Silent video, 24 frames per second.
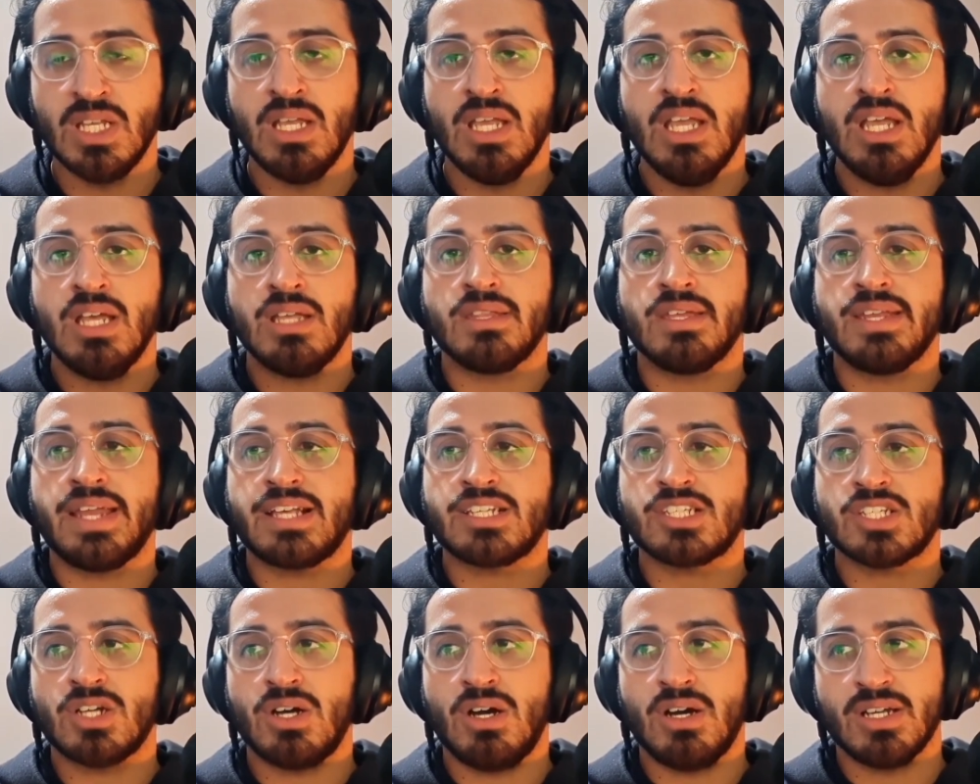The
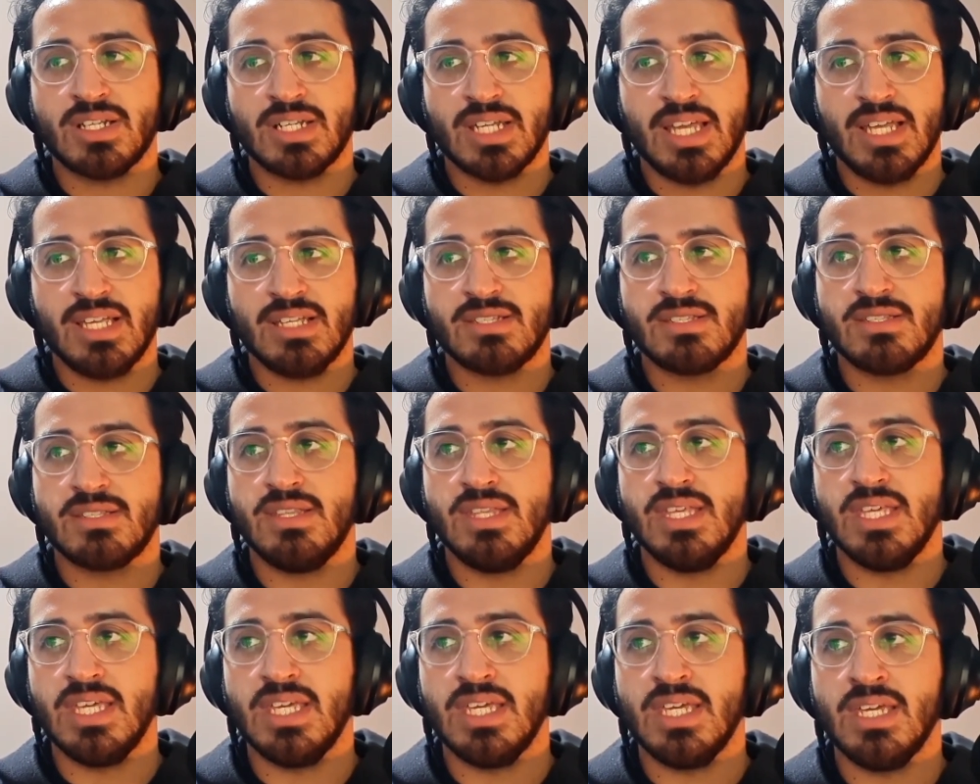next card is
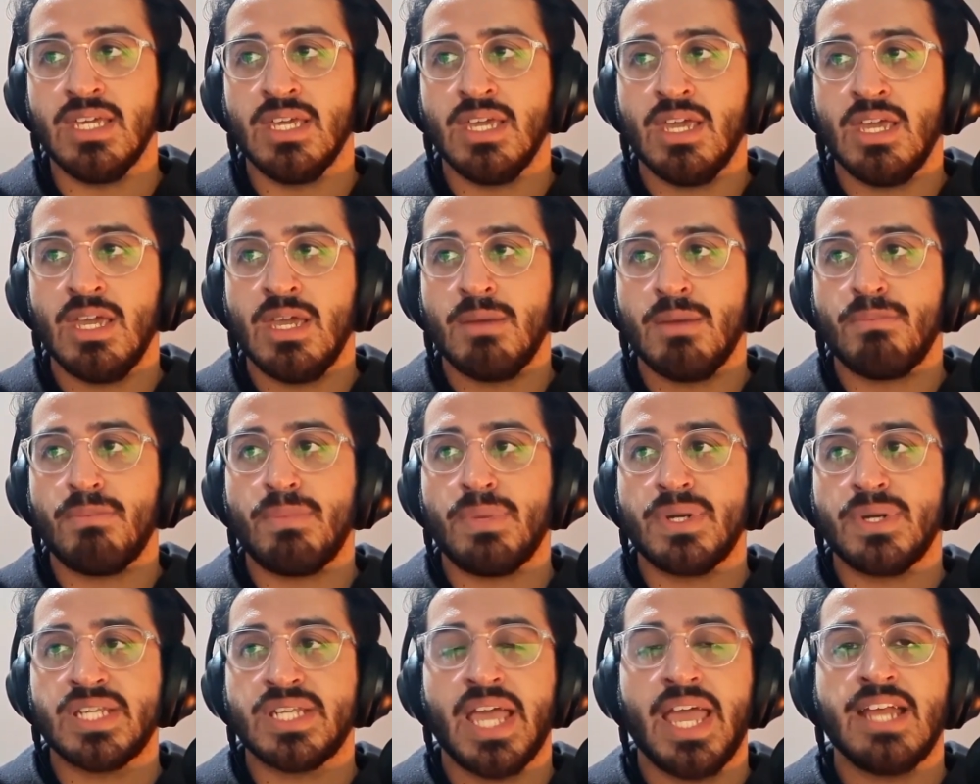the
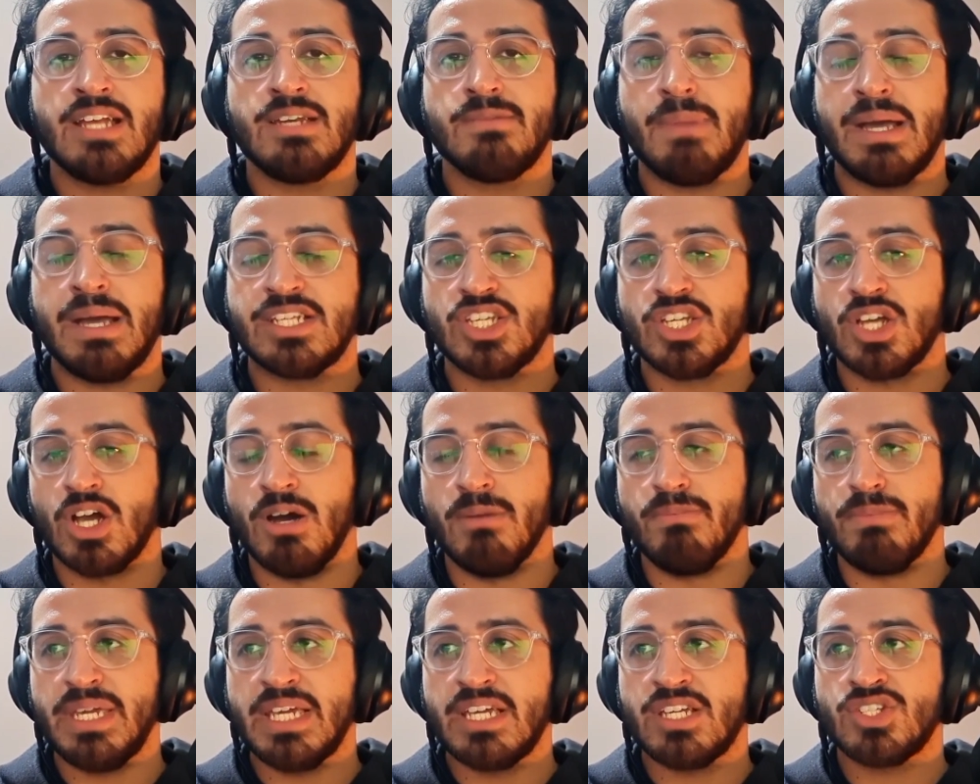Pretend
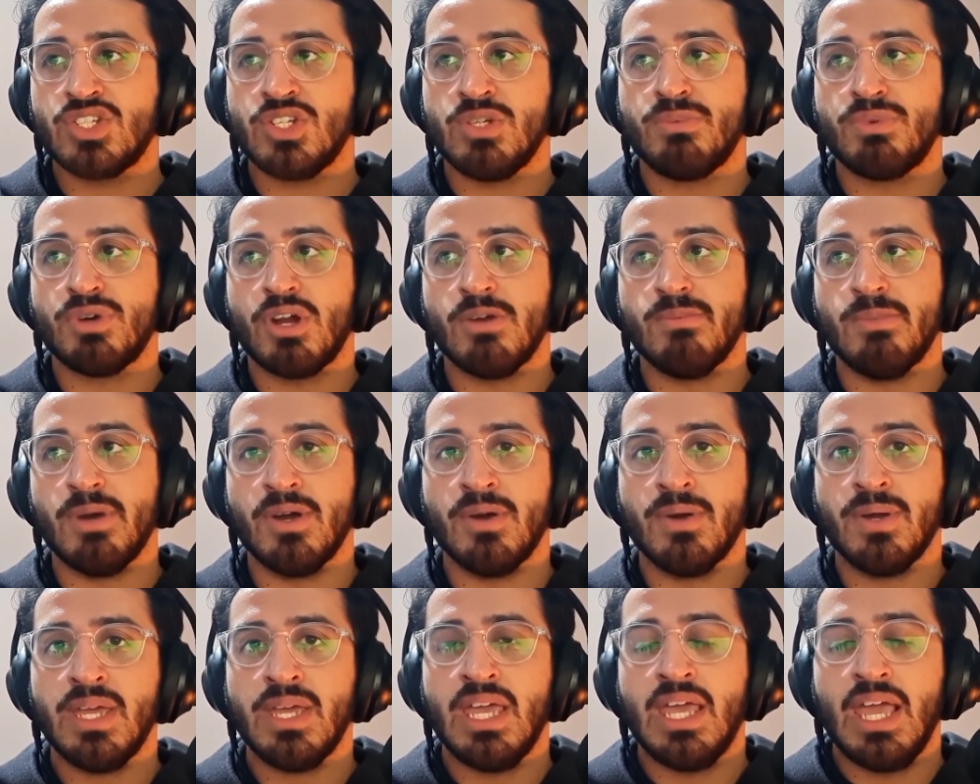Magikarp Pikachu promo.